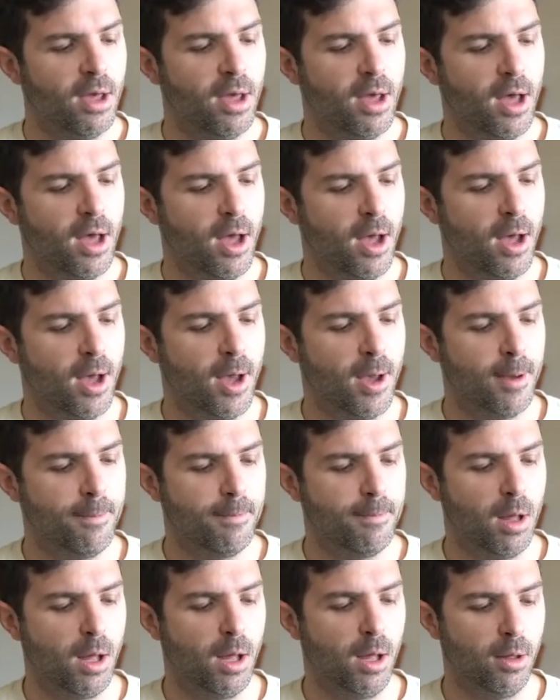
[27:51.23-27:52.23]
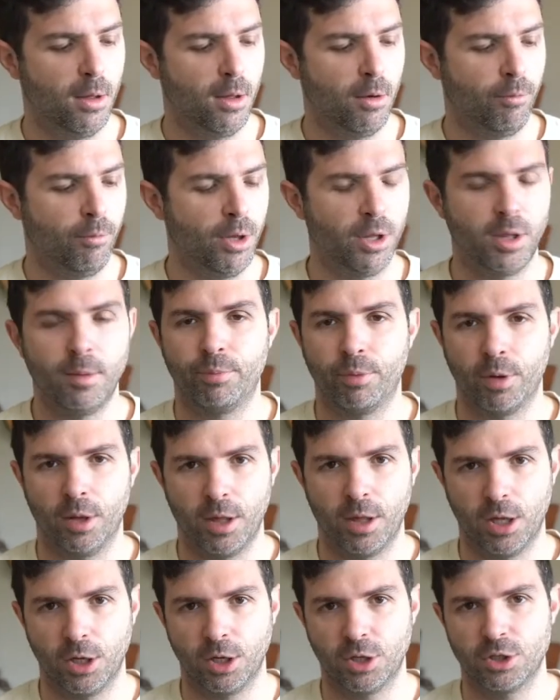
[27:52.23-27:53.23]
a really
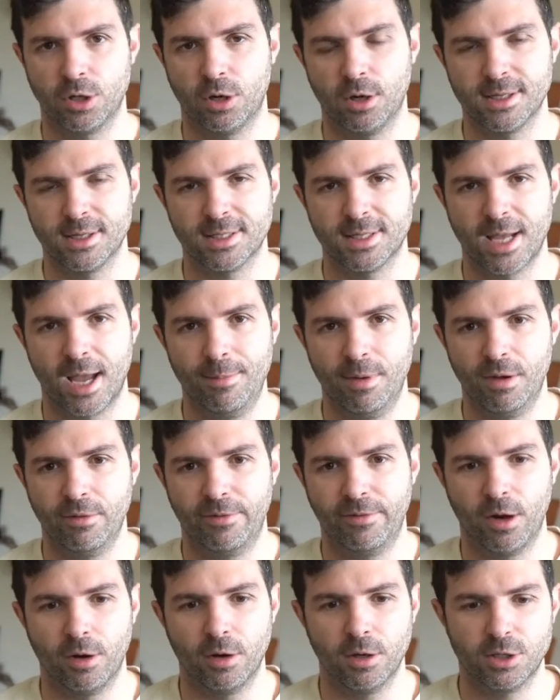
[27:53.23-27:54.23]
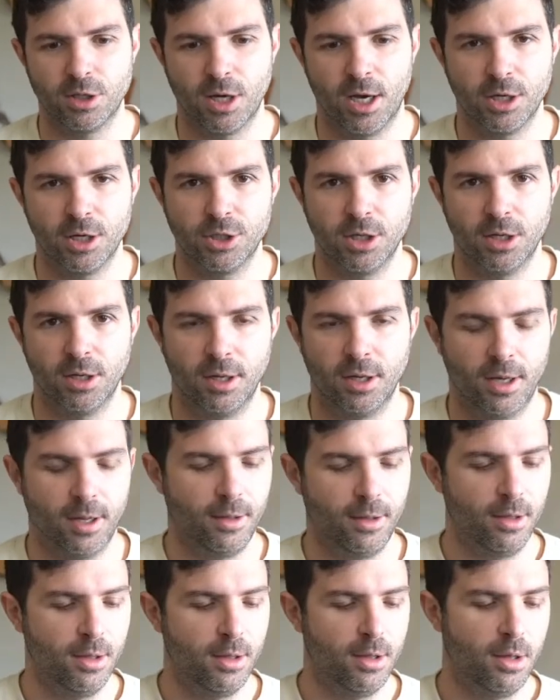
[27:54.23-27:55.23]
brilliant guitarist, Simon Farintosh, and
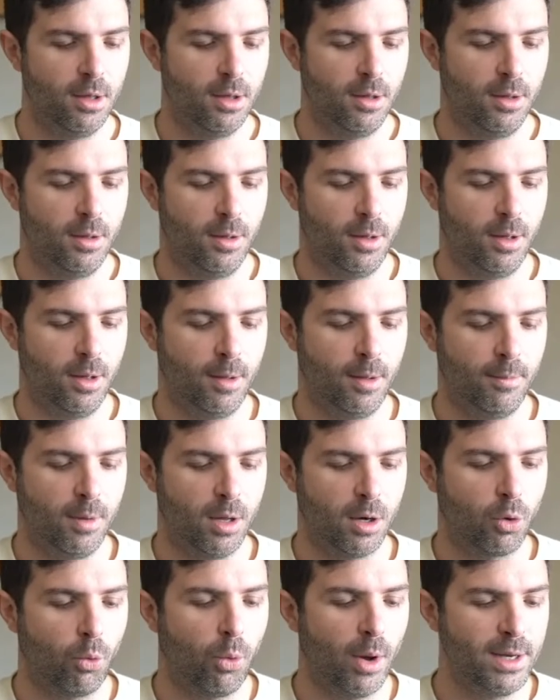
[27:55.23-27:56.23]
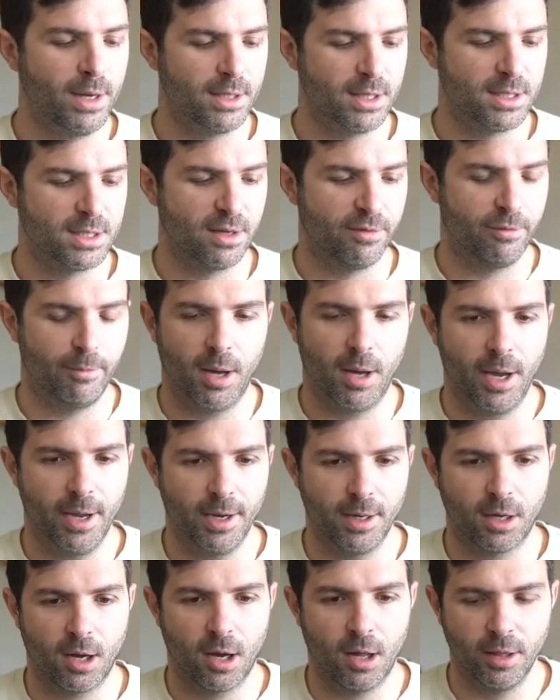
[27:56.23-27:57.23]
an acquaintance of
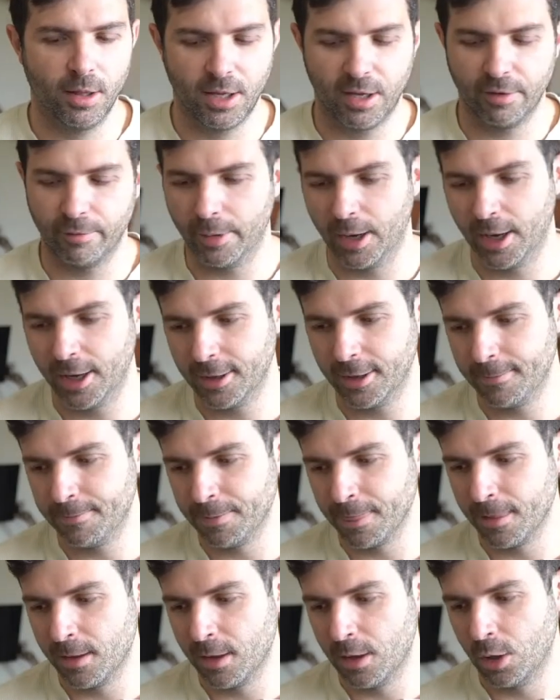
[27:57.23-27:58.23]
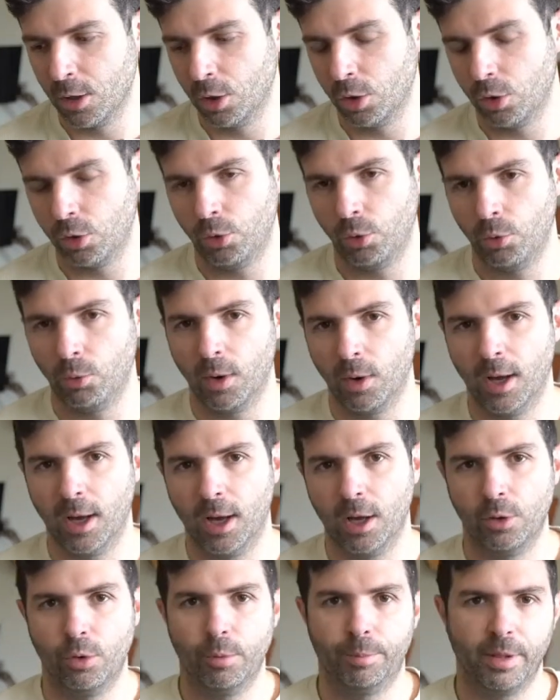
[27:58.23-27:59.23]
mine, a colleague of mine, who
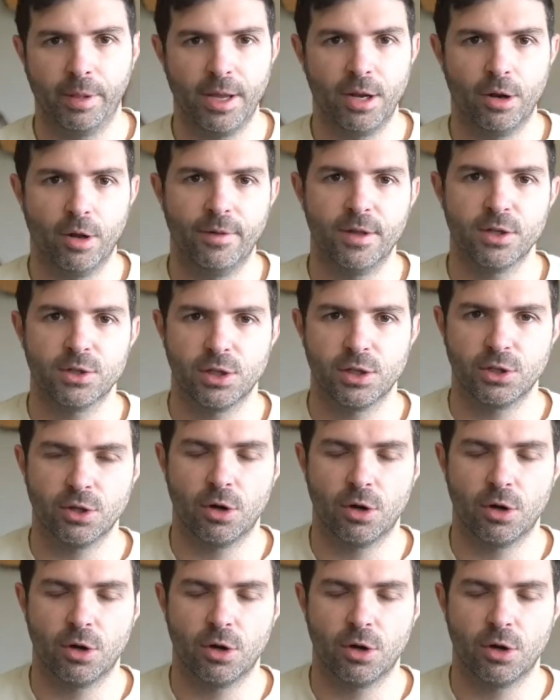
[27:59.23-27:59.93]
played on this guitar